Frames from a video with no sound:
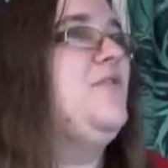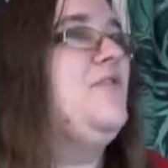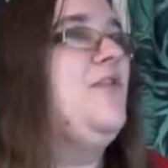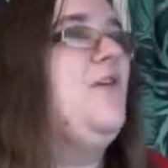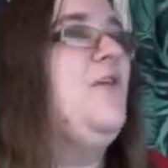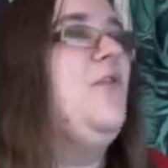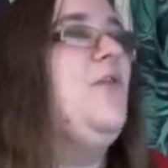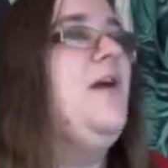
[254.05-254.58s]

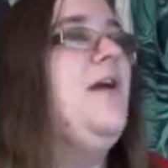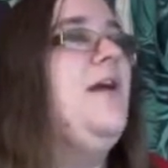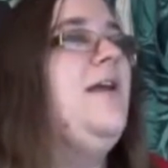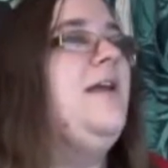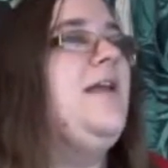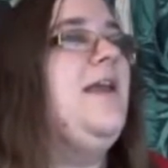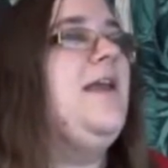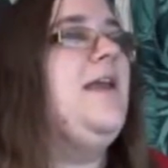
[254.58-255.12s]
So
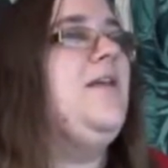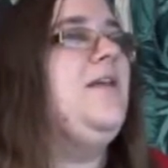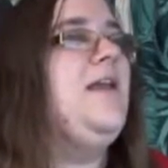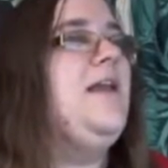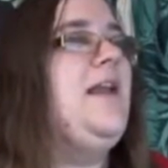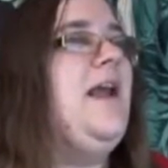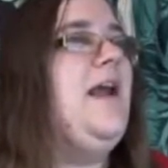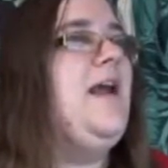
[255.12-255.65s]
yeah,
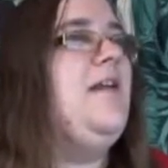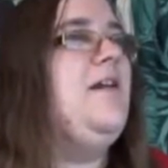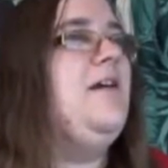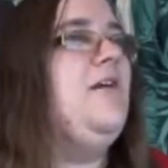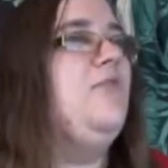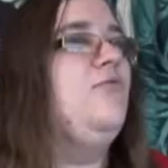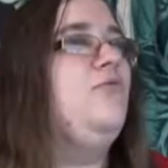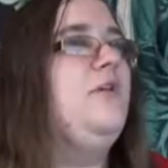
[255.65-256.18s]
it had
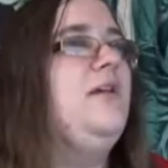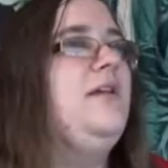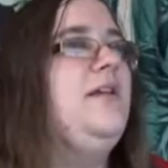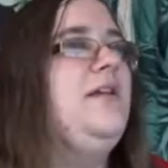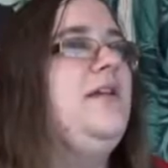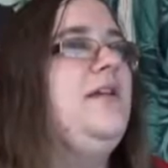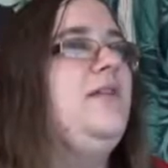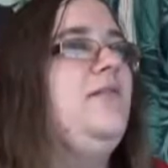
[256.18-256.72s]
a
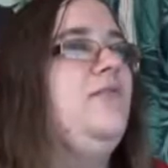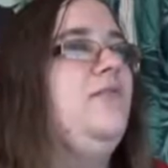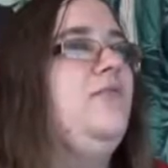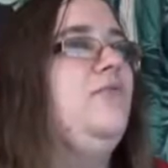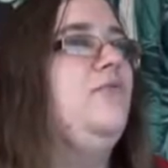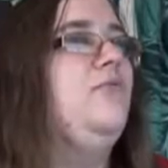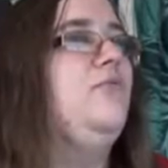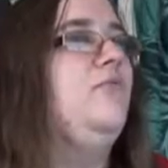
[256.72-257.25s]
really
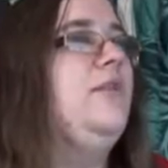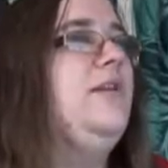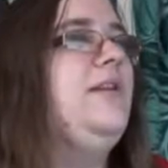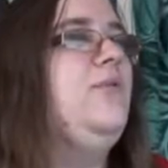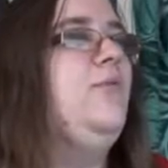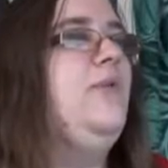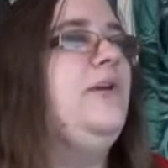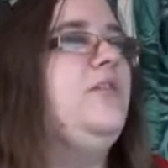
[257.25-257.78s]

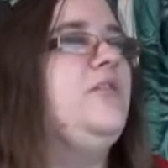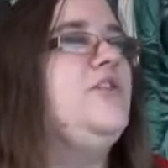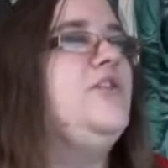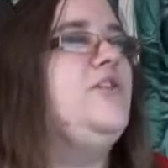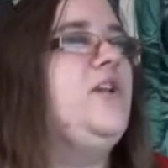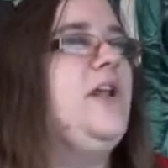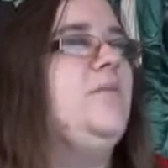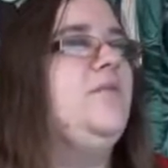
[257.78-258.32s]
weird
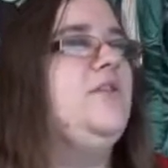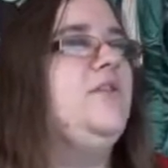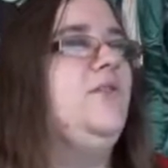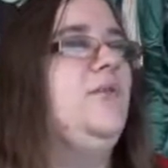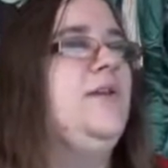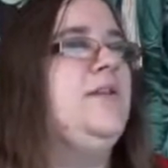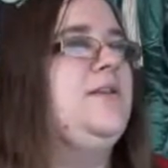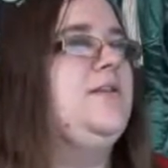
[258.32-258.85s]
shape
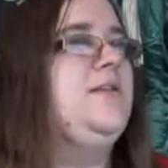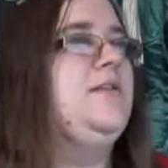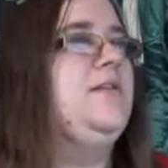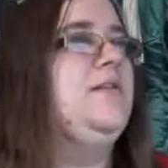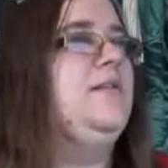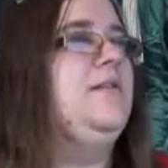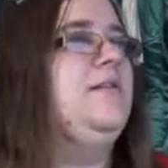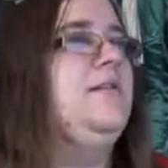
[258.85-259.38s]
to it,
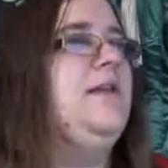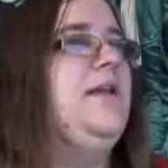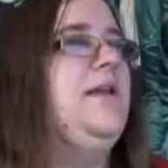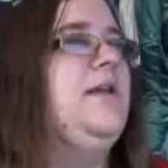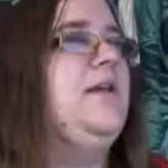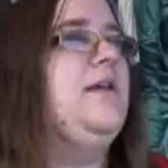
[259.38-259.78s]
like